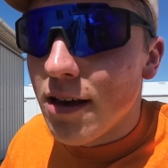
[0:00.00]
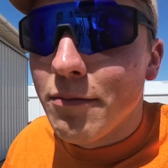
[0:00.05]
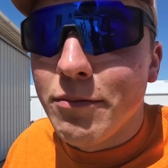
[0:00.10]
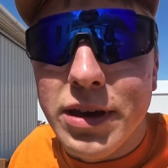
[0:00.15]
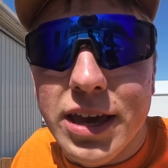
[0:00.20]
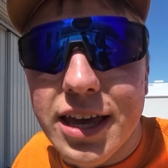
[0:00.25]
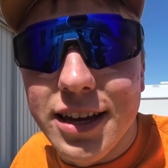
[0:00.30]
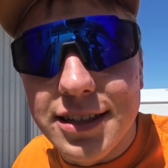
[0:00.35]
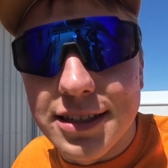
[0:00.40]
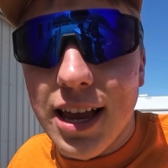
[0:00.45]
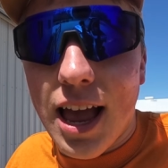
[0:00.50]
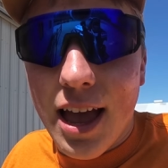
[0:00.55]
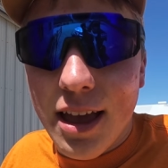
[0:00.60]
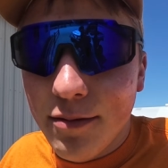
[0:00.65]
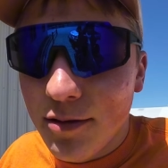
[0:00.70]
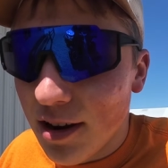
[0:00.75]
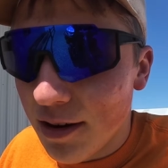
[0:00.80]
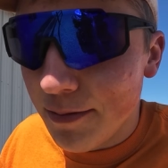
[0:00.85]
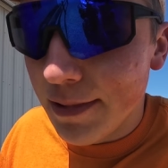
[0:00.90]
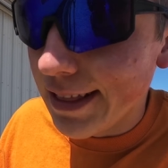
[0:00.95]
because
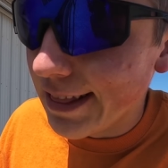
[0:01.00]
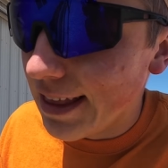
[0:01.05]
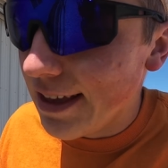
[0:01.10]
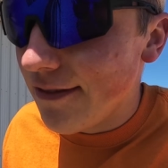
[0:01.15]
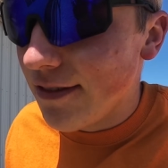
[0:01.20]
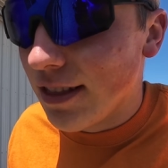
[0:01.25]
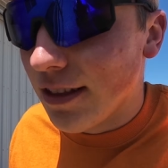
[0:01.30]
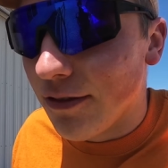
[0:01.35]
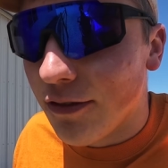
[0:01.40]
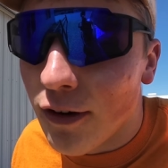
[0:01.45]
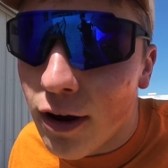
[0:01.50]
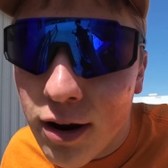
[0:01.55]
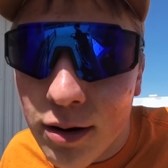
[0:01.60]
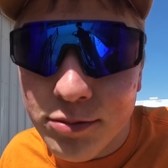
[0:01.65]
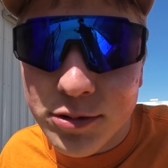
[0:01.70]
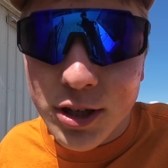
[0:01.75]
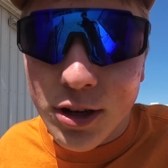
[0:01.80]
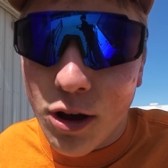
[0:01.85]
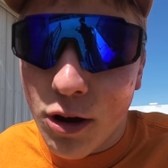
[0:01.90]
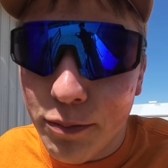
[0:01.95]
I'm going to be leaving the farm
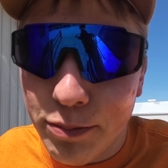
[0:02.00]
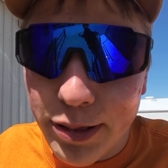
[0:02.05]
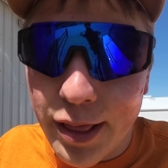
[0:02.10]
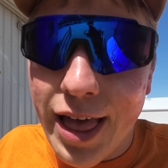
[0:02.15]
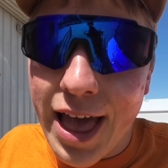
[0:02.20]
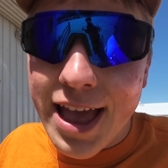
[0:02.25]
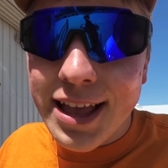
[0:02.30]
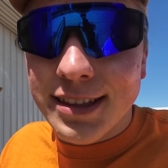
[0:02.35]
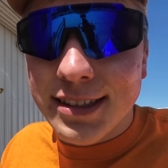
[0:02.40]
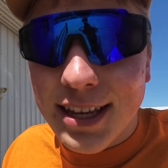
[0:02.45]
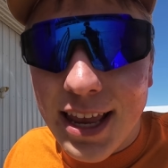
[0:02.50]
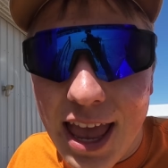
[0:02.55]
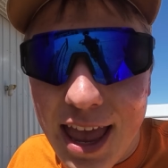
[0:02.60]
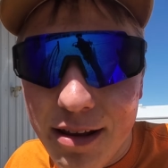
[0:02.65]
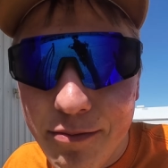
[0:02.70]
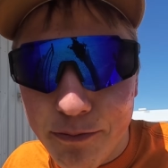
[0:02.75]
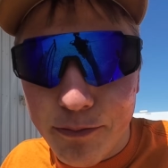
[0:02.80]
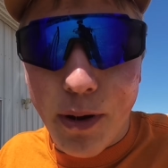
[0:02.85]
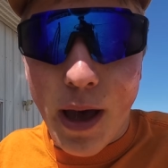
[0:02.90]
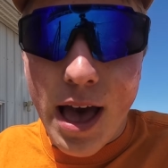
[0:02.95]
to go plant
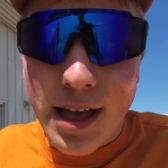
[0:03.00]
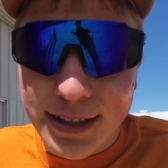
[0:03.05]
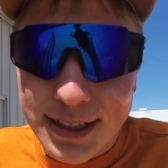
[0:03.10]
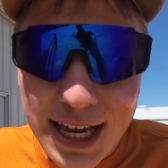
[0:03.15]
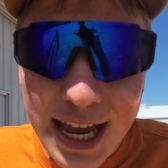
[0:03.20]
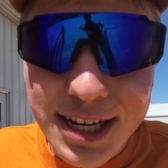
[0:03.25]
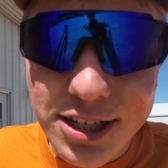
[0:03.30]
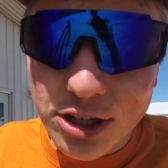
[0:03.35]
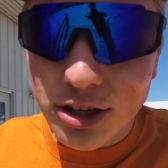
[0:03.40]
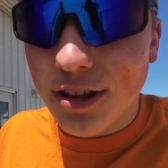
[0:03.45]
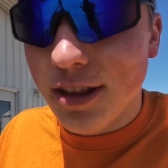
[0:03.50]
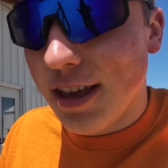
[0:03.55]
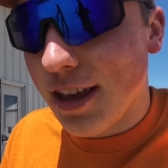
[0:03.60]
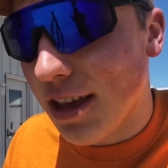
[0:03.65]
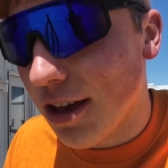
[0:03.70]
and potentially